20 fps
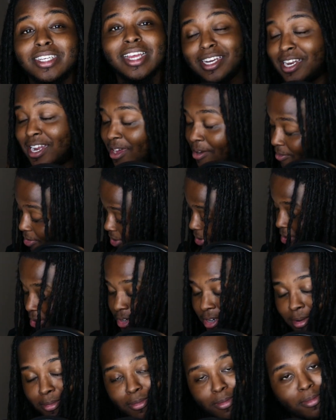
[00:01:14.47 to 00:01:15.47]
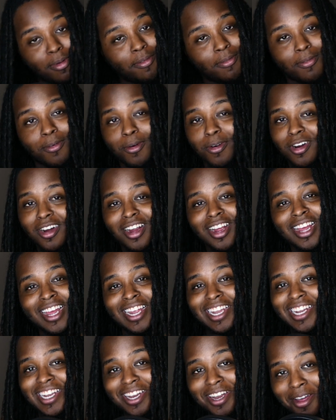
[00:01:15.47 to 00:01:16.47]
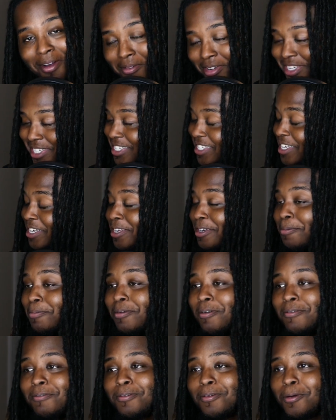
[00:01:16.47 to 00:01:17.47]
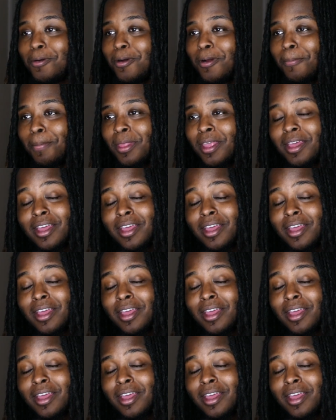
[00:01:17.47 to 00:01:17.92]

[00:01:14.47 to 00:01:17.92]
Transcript: Never heard of him before, never seen him before.